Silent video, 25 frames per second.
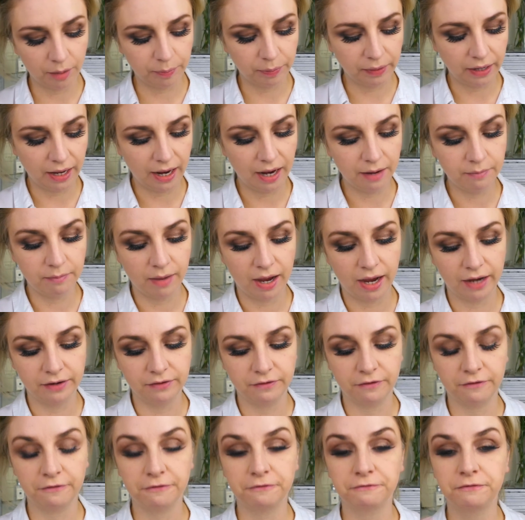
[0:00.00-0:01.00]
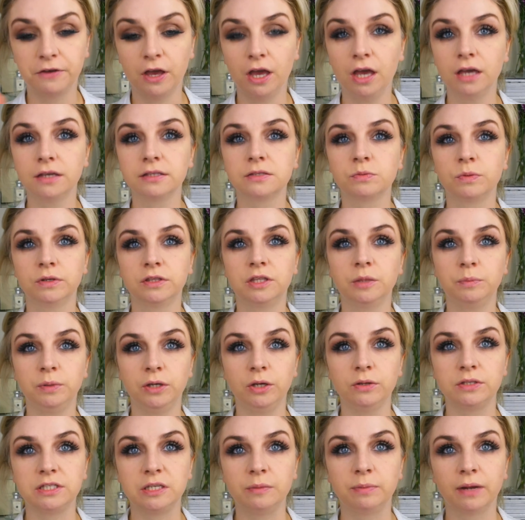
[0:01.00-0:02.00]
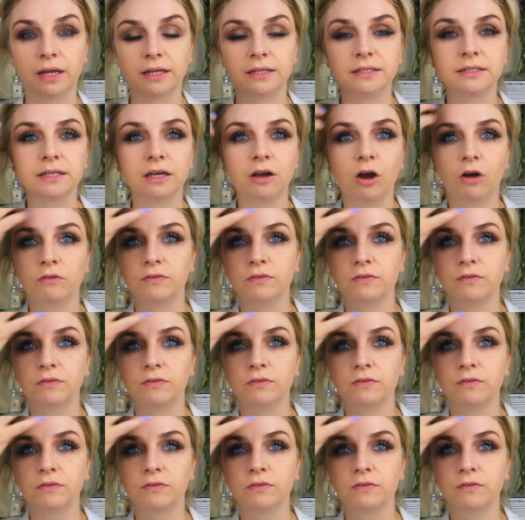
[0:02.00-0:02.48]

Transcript: apply mine first with the Beauty Blender.